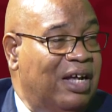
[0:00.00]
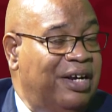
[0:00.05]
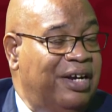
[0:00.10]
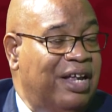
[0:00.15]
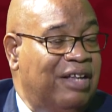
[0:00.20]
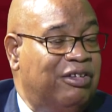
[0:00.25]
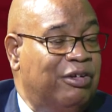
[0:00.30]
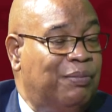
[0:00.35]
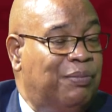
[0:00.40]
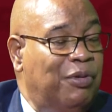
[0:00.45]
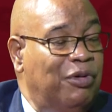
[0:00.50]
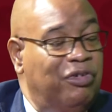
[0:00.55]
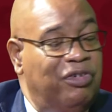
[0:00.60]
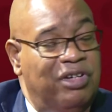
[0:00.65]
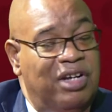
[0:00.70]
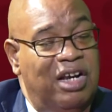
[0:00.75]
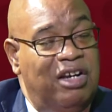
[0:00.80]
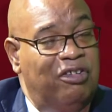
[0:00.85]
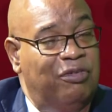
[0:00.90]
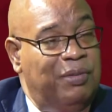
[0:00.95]
And that's a
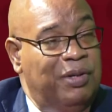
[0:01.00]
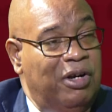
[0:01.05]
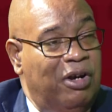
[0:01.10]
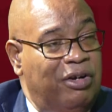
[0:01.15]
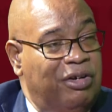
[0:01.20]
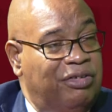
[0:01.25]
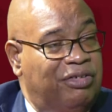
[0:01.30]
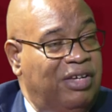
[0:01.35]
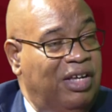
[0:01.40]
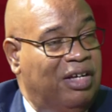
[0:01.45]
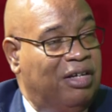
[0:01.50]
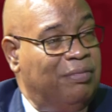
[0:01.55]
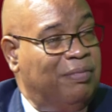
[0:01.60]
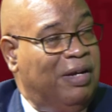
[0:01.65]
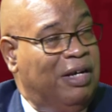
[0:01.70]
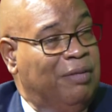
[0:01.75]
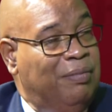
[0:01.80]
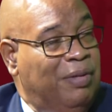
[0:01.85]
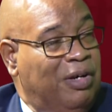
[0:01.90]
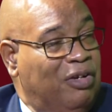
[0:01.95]
project that has been undertaken
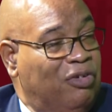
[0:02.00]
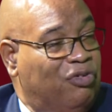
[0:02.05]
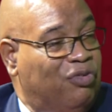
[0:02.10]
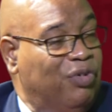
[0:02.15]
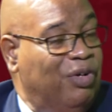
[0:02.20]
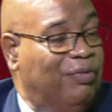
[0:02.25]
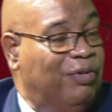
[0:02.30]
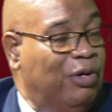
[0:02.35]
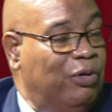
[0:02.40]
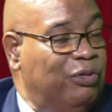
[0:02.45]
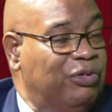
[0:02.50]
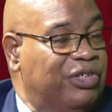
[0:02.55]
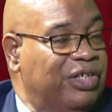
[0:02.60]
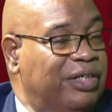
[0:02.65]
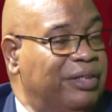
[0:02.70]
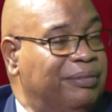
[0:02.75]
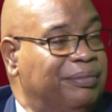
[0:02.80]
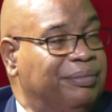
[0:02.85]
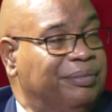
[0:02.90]
by the Ministry of Housing.